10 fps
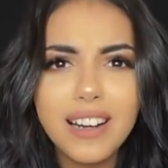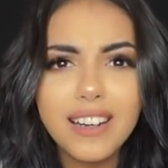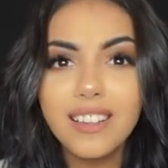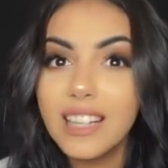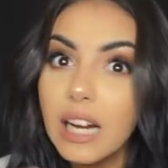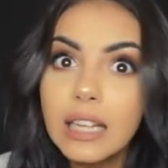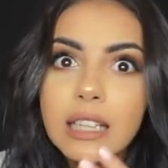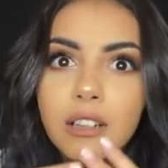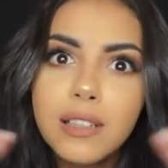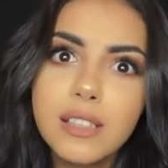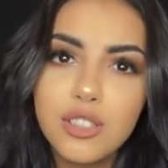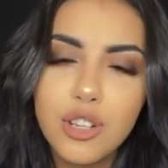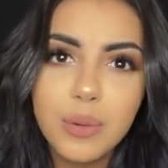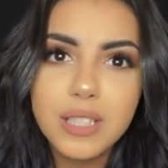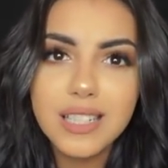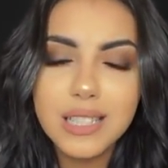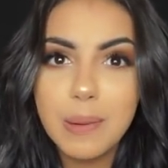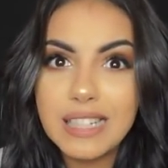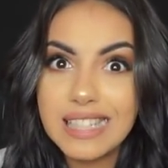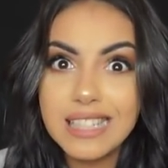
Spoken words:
And like I literally didn't know what to expect.